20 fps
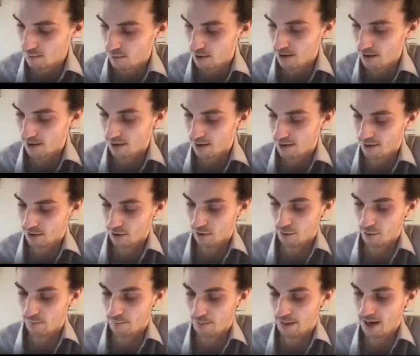But it, it's
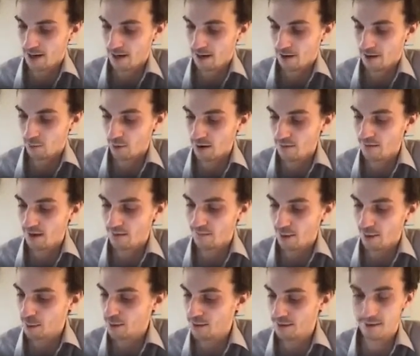so, the way to think
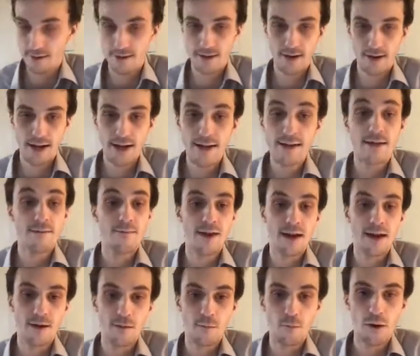about this is it is in
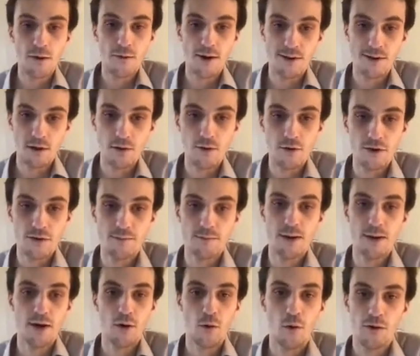fact a free resolution,
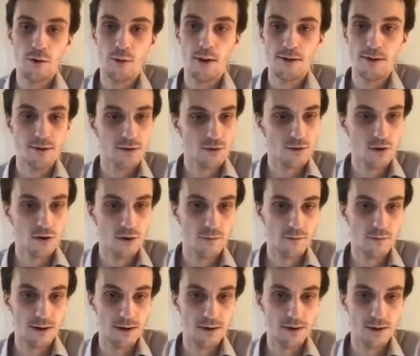but it also has the structure of
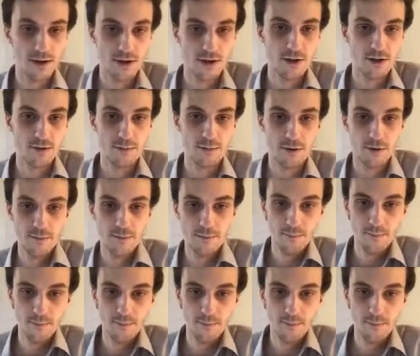a DG algebra.